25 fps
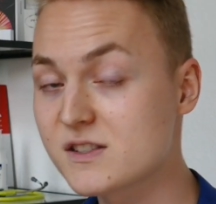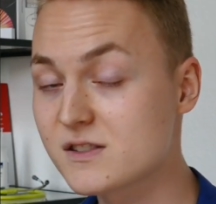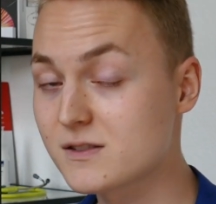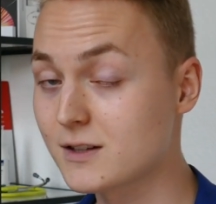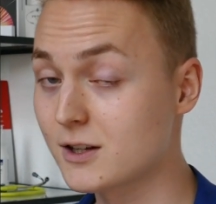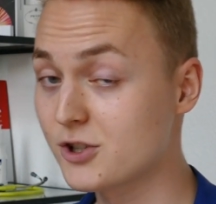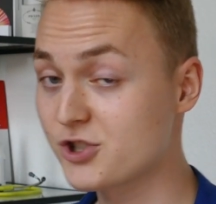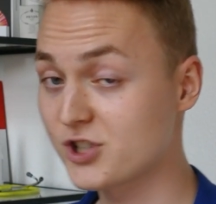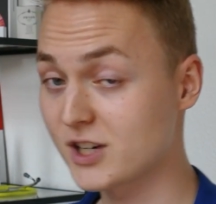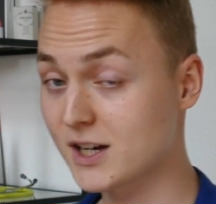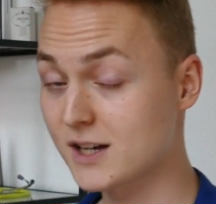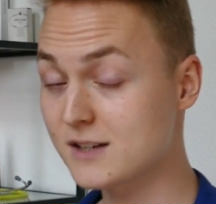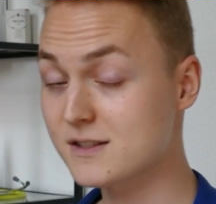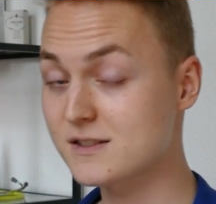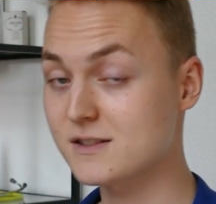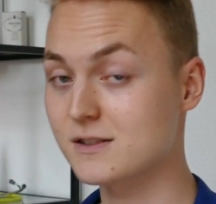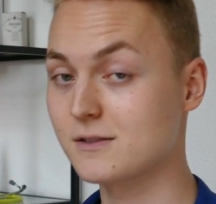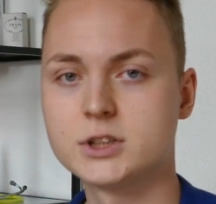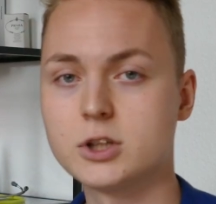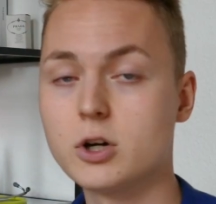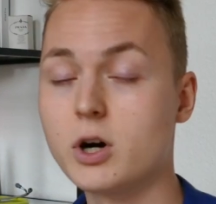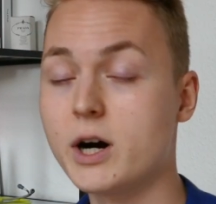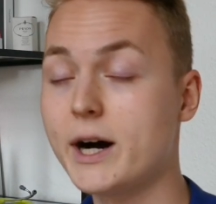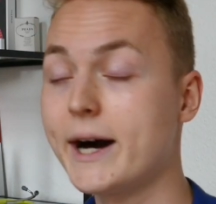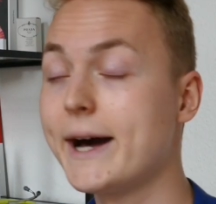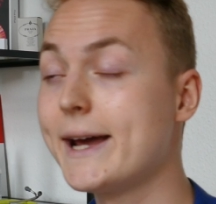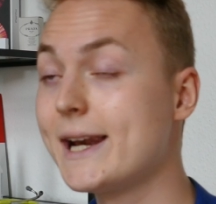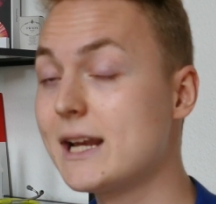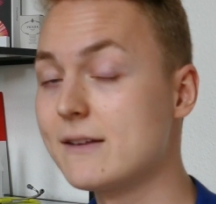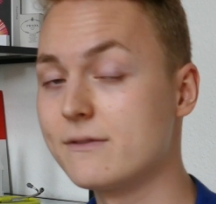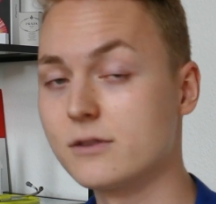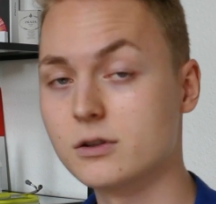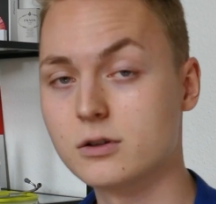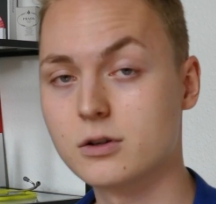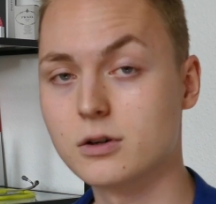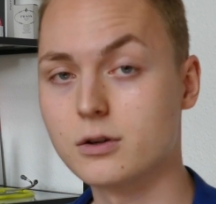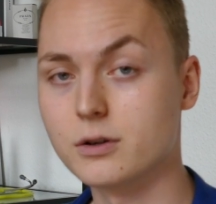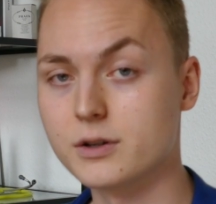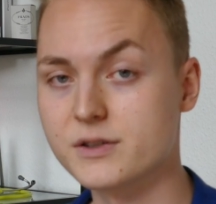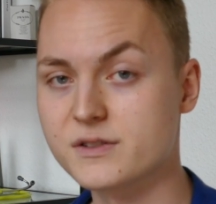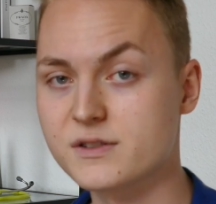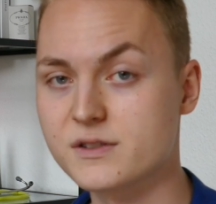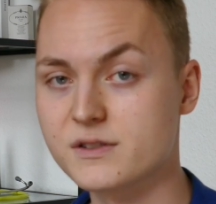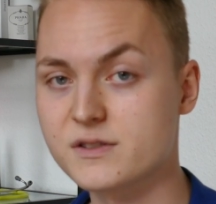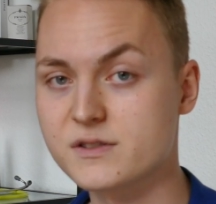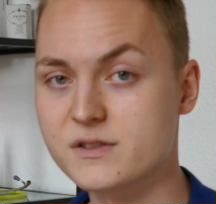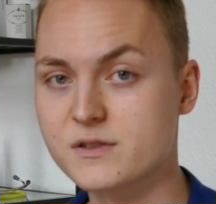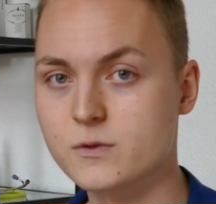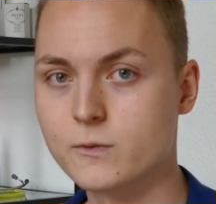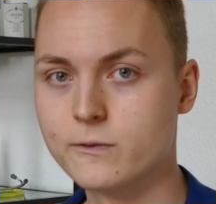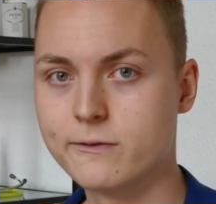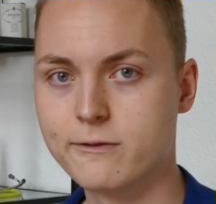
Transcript: such as your high level courses,